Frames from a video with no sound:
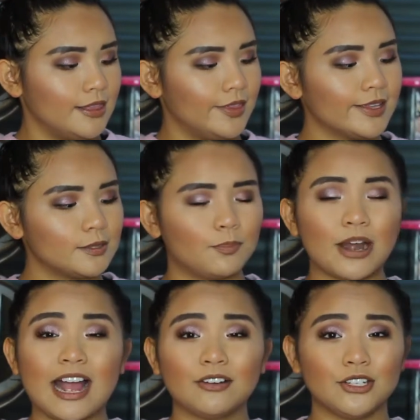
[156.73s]
this
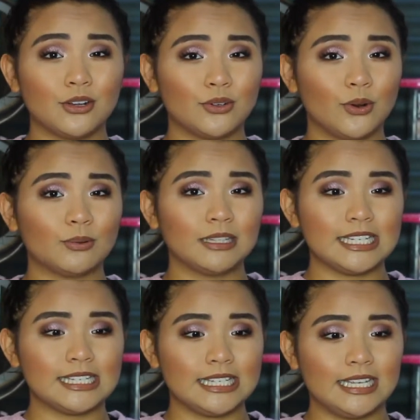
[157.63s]
brown you don't
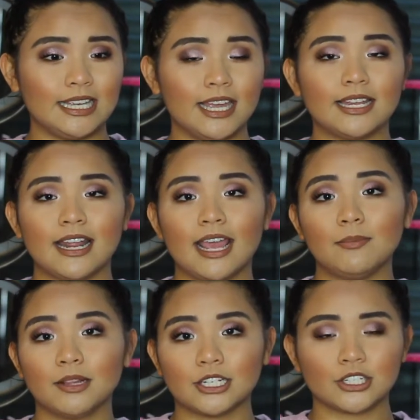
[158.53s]
normally see in a
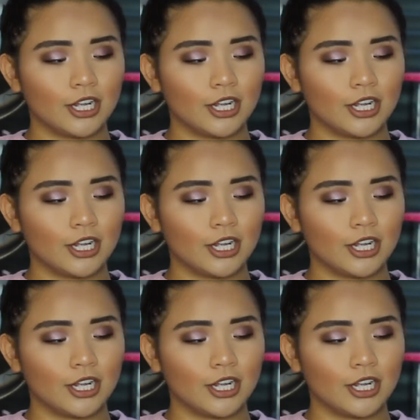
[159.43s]
blush